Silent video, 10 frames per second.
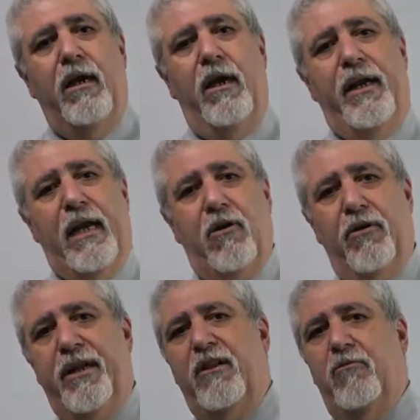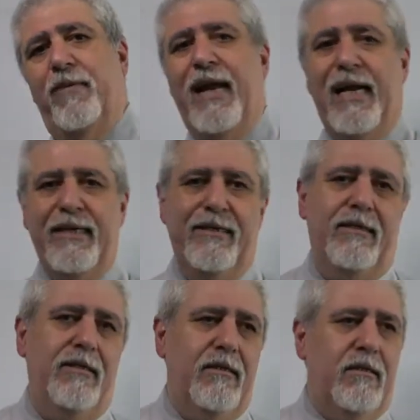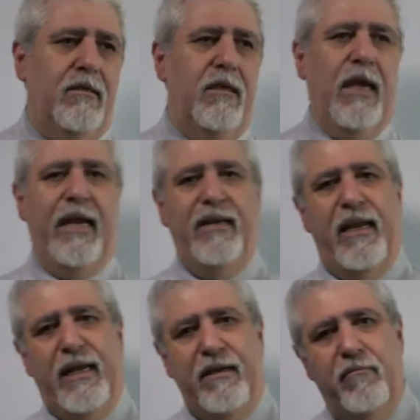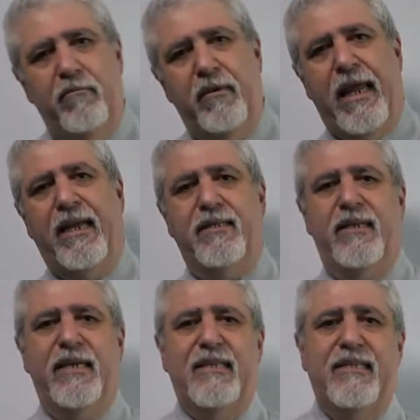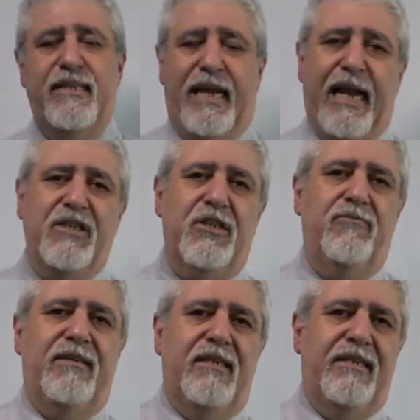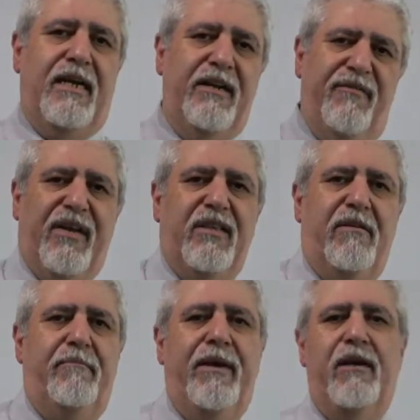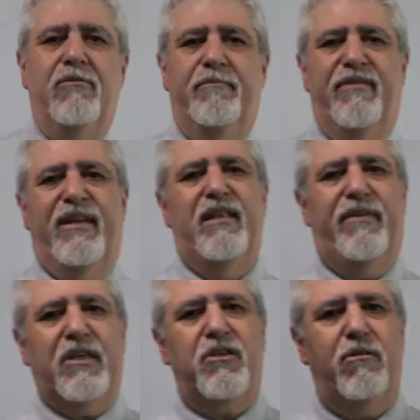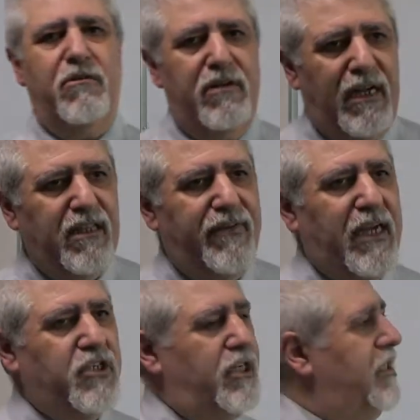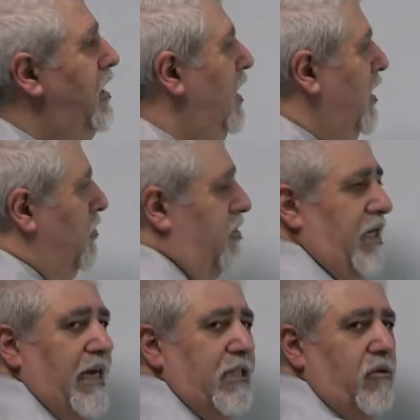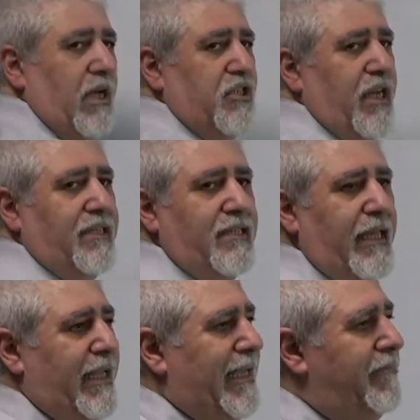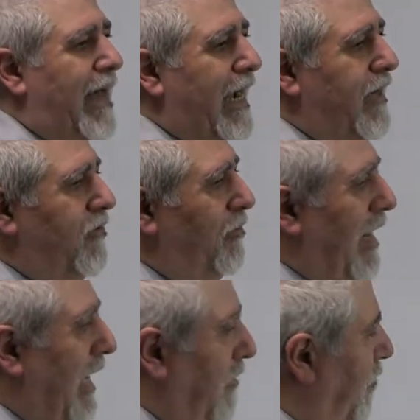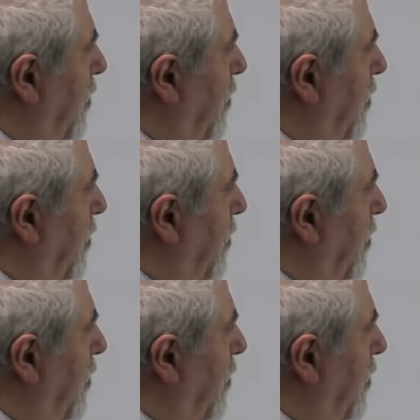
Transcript: and according to plan, and then take the necessary action, whether they are defect repair, preventive action, or corrective action, to try to adjust and get back to plan.